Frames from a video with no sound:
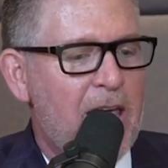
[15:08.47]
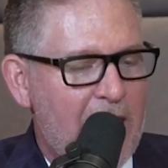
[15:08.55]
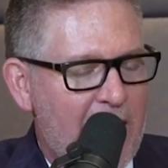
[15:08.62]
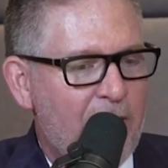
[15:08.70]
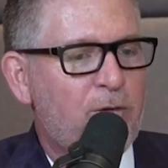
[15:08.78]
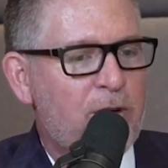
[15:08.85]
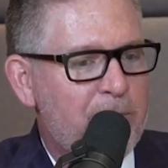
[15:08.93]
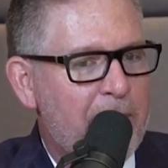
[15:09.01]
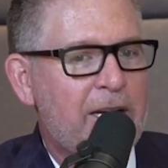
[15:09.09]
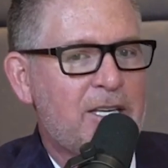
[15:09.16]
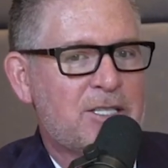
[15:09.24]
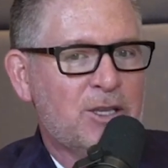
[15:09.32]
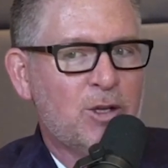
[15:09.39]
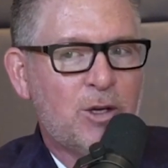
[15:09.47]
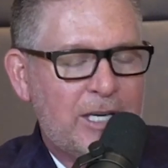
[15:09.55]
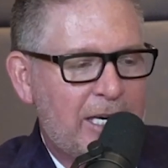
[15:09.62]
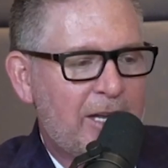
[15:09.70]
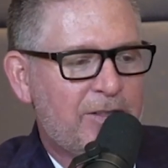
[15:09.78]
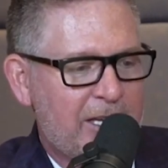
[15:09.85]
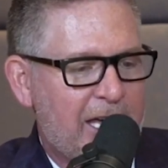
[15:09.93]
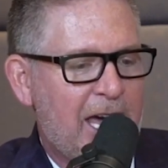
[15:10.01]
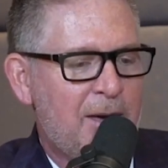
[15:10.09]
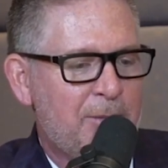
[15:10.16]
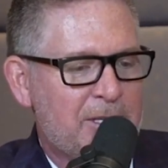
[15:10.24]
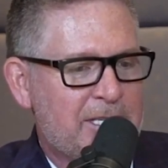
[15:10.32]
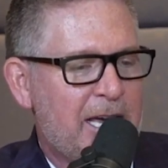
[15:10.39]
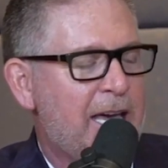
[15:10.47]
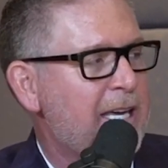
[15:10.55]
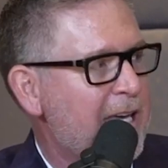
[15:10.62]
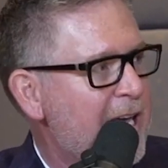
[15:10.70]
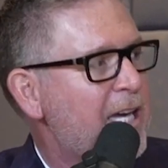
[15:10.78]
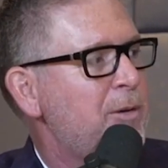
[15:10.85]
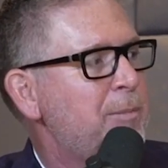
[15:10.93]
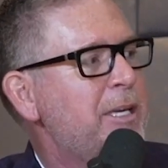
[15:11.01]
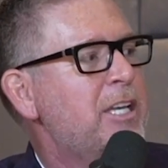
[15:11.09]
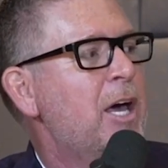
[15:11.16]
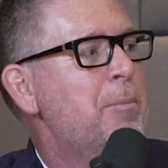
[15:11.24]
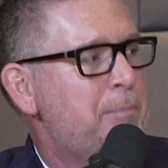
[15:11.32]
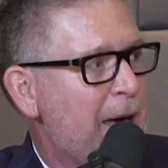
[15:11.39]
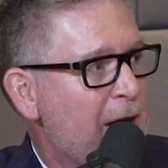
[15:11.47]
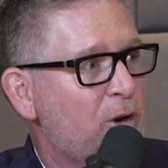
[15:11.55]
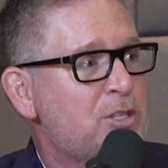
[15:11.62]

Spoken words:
everybody's looking at the game and saying it could be done better.